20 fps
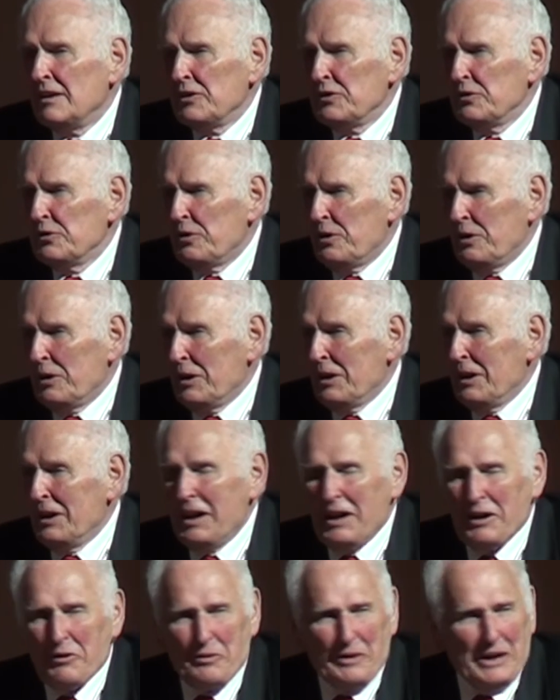We all
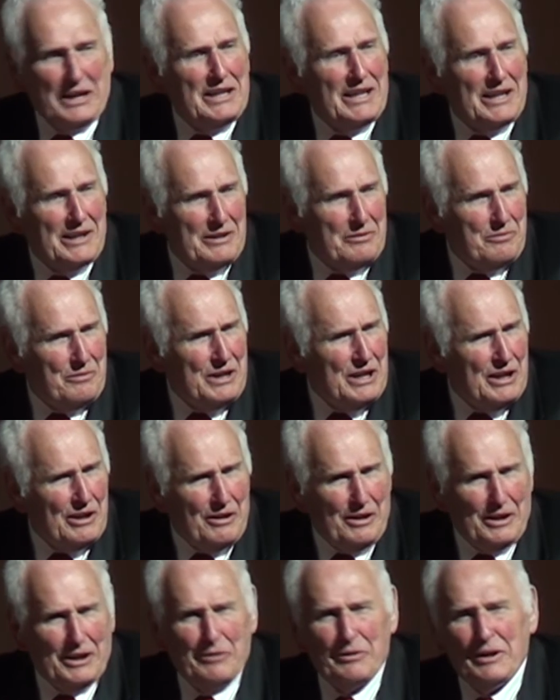are
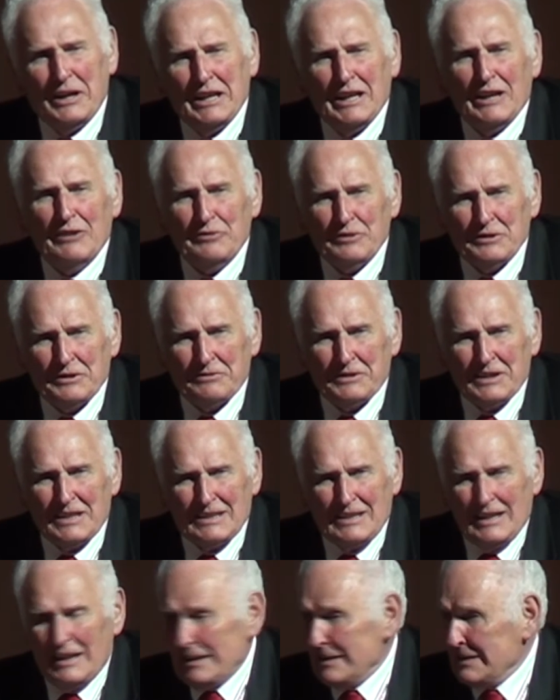waiting for the
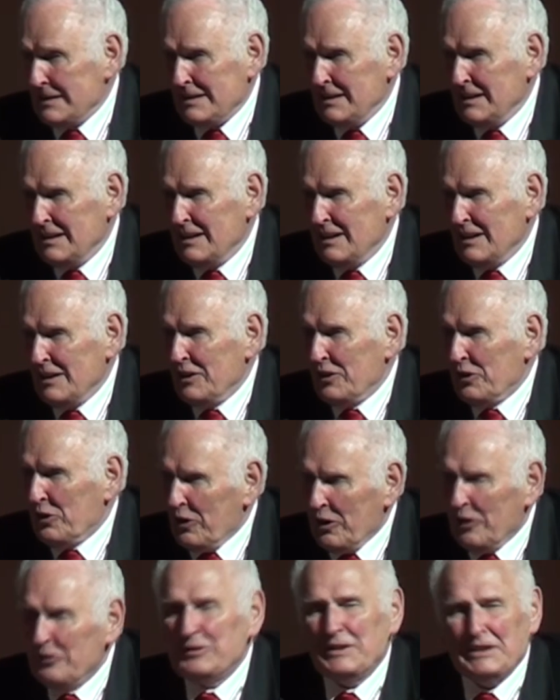results
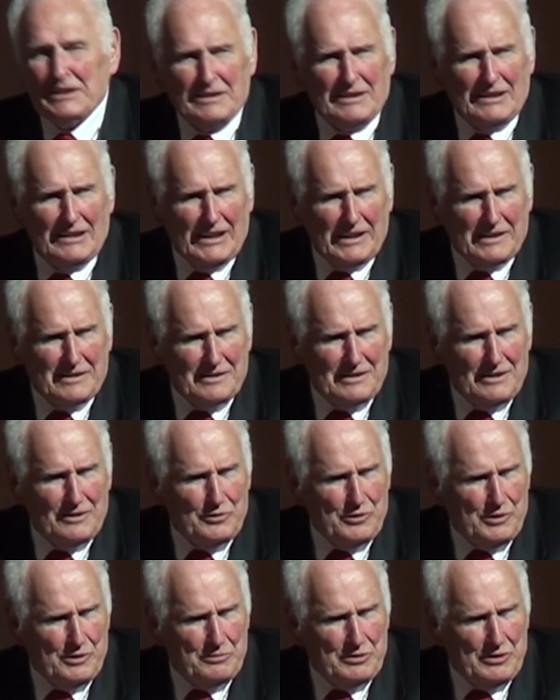of this election in
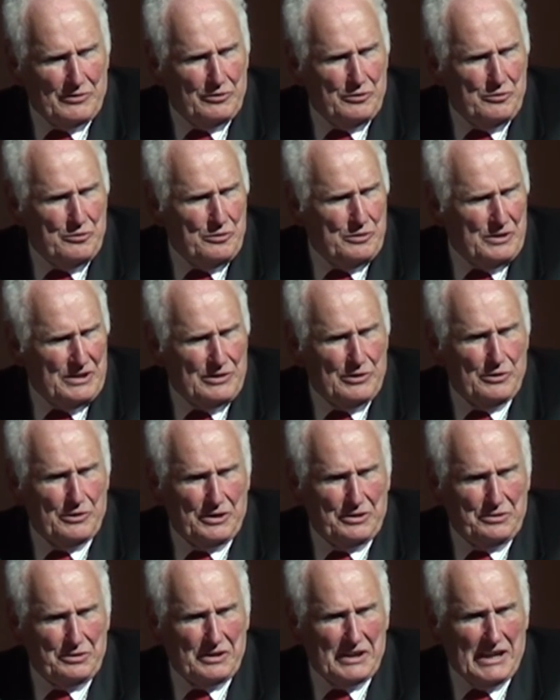terms of who is
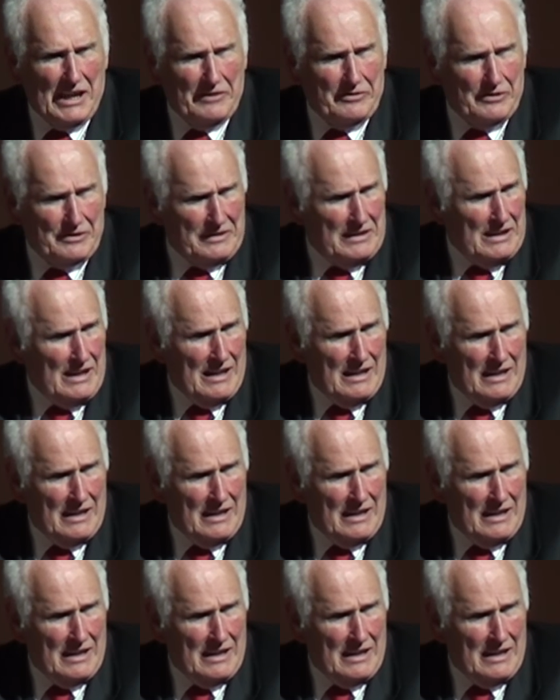going to govern